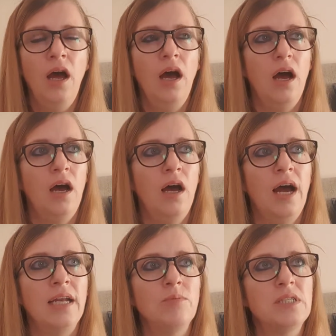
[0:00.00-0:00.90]

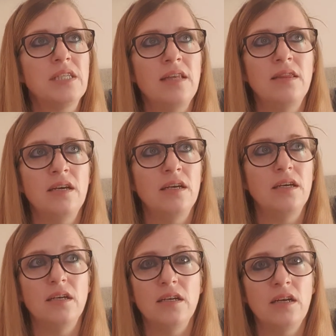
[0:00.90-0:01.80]
And it was said that
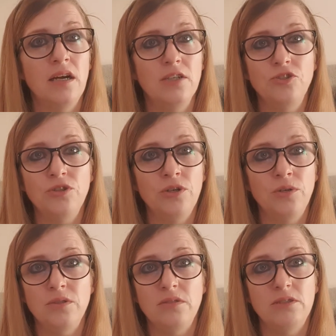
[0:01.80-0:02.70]

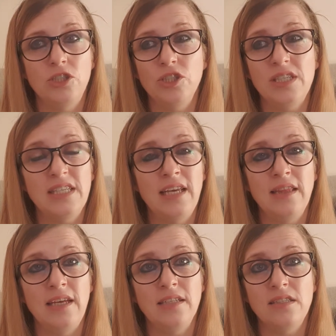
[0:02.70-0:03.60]
Gertrude just seen
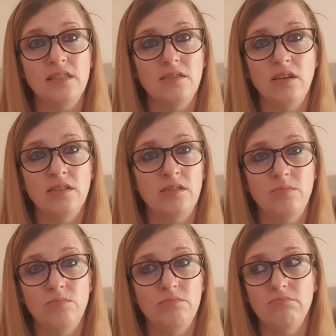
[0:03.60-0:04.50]
this as
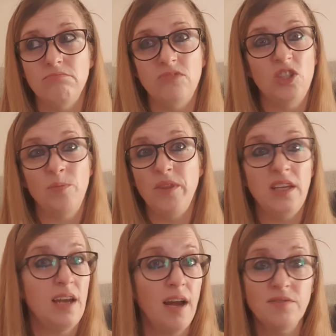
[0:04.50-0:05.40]
something
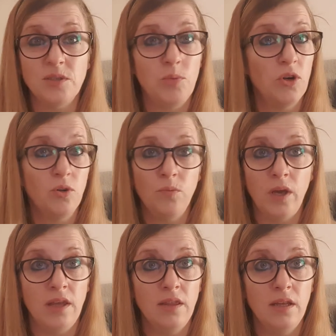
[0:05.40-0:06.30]
you have to put up
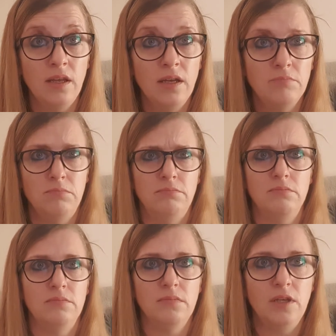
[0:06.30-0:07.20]
with,
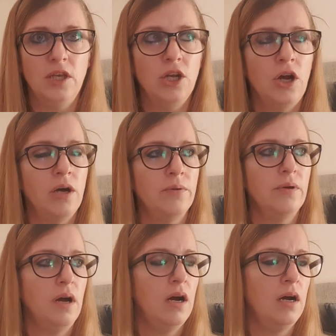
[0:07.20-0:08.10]
you know.
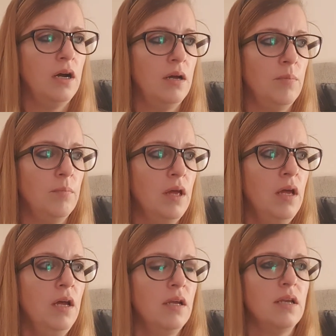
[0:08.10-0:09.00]

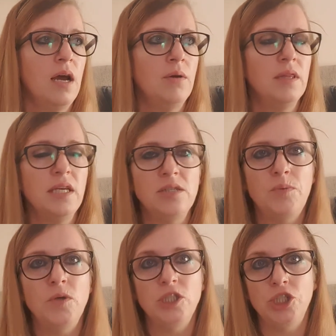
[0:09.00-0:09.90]
Now, at this
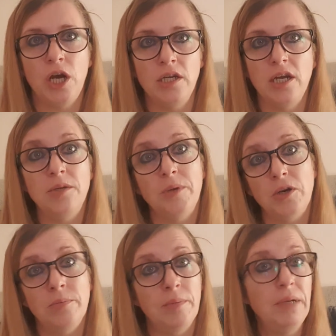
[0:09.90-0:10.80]
point, John had
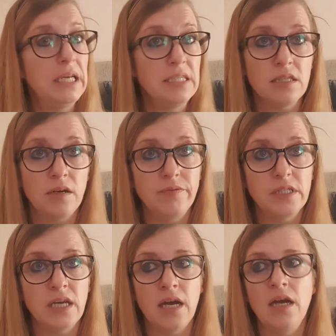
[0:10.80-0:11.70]
become a police
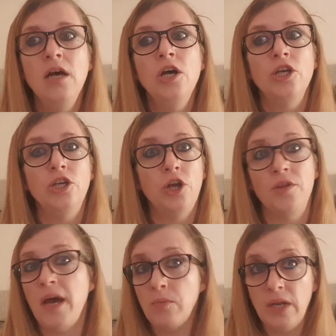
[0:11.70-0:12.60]
officer. You know,
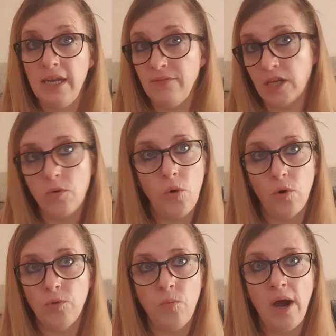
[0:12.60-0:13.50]
they were living
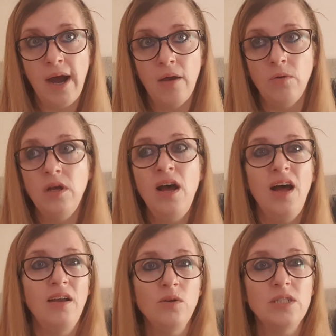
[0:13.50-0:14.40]
quite well.
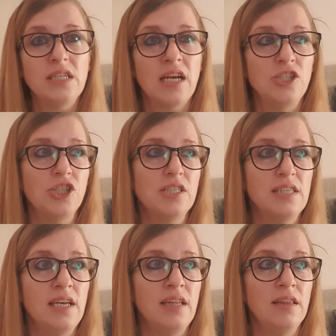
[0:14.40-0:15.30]
And like I say, she's
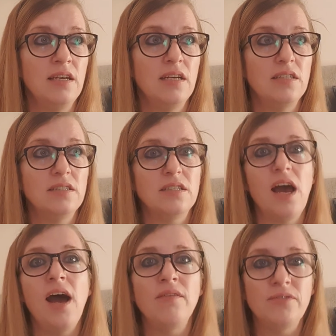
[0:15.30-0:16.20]
seen that to
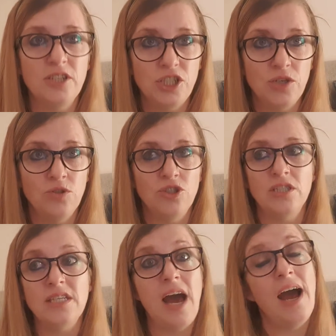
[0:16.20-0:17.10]
have the children,
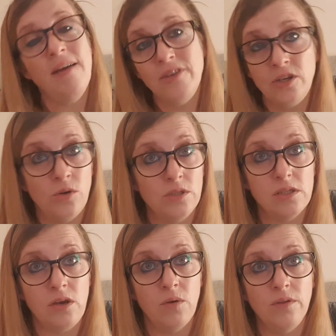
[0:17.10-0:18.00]
to have a nice
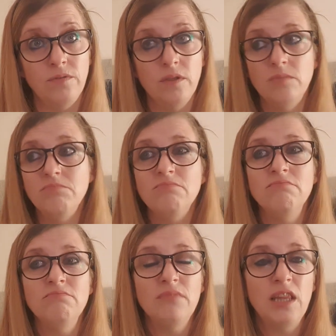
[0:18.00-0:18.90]
life,
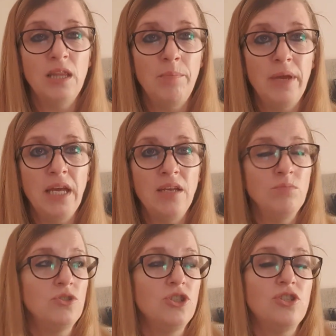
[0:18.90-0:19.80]
the beating
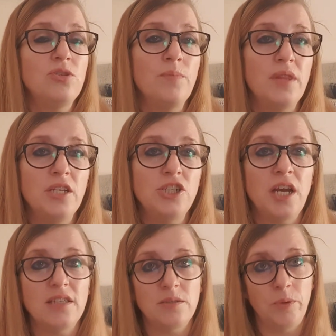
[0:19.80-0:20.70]
was just something she
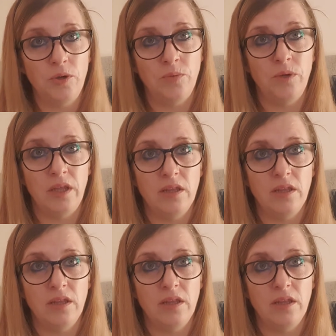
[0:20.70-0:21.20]
had to put up with.